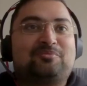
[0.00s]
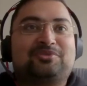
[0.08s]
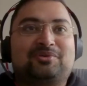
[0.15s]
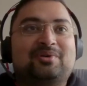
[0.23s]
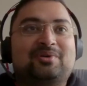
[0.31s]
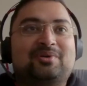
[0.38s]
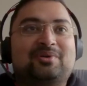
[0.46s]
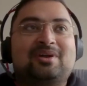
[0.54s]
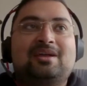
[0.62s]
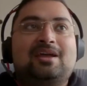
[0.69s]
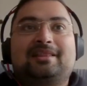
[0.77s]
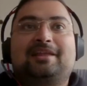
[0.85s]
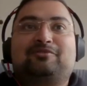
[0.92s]
so
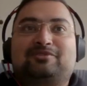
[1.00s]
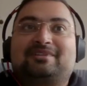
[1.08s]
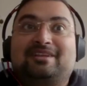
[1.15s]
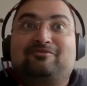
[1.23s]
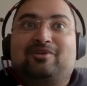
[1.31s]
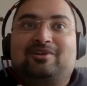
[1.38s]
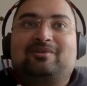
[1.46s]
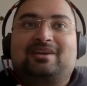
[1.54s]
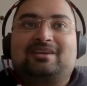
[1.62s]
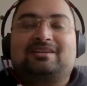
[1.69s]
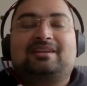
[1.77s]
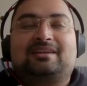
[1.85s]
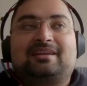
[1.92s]
that was the default location
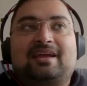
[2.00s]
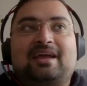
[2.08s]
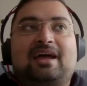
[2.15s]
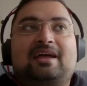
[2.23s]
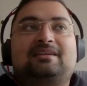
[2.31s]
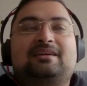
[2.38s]
that I had.